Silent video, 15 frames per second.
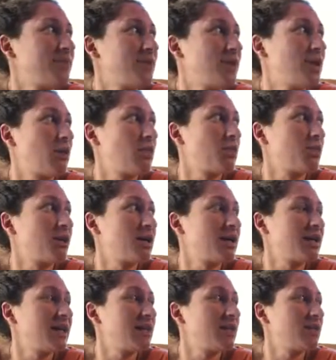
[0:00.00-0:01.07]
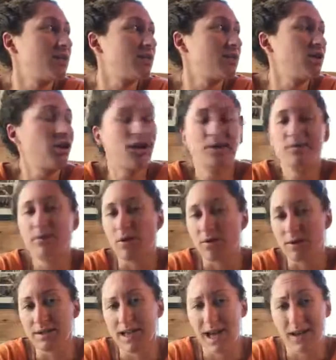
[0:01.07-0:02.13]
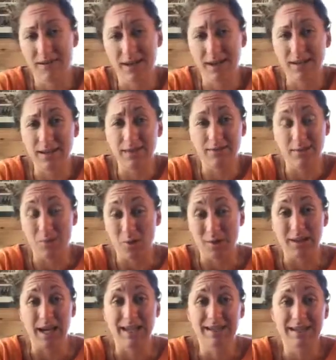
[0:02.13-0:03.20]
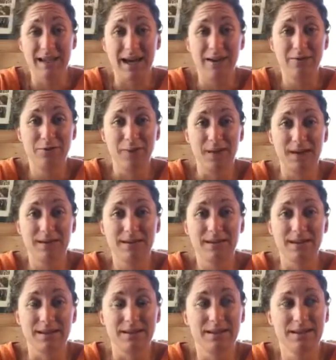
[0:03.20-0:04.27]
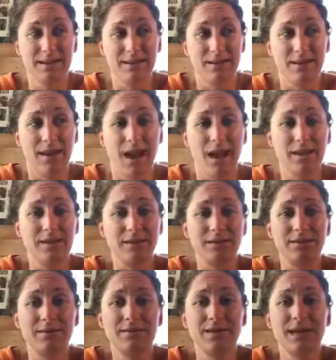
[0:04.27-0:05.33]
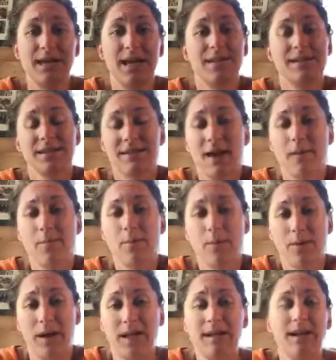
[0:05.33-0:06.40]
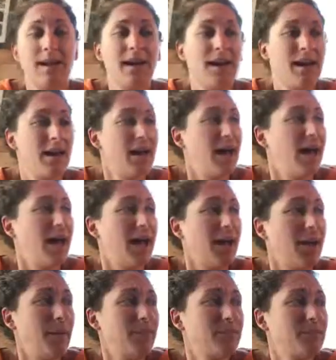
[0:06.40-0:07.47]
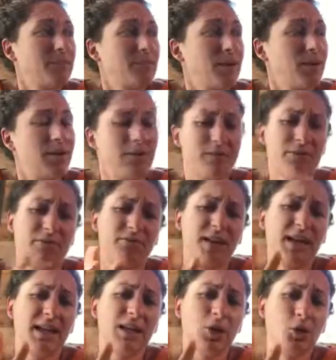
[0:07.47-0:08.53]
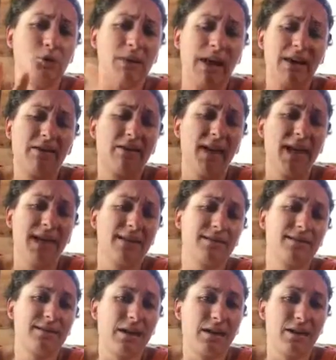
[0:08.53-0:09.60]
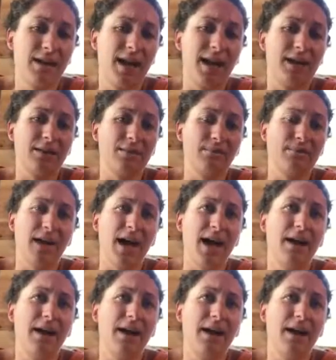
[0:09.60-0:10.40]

we're looking forward to having even more less stuff, but it's still a lot to get to that point. We have 3 looming things that are kind of